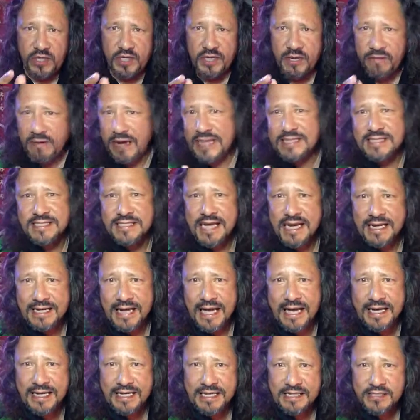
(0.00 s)
USA,
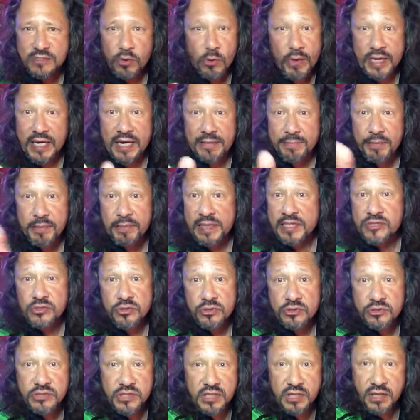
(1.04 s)
ladies! Oh, I got to put my
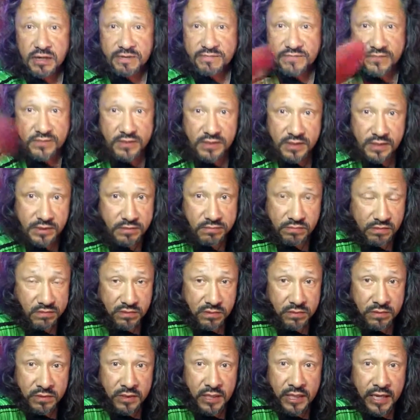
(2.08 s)
jersey on for
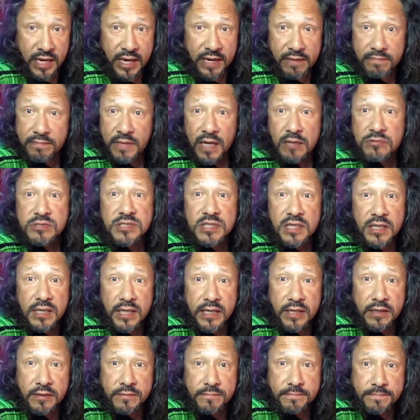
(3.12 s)
the game. I'll see you
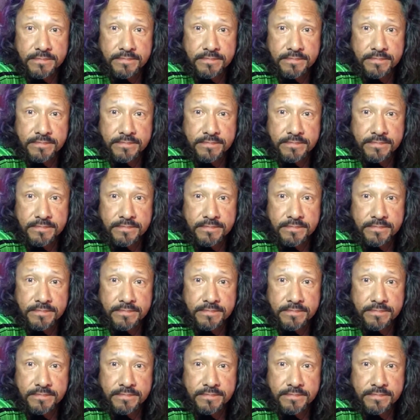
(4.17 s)
later.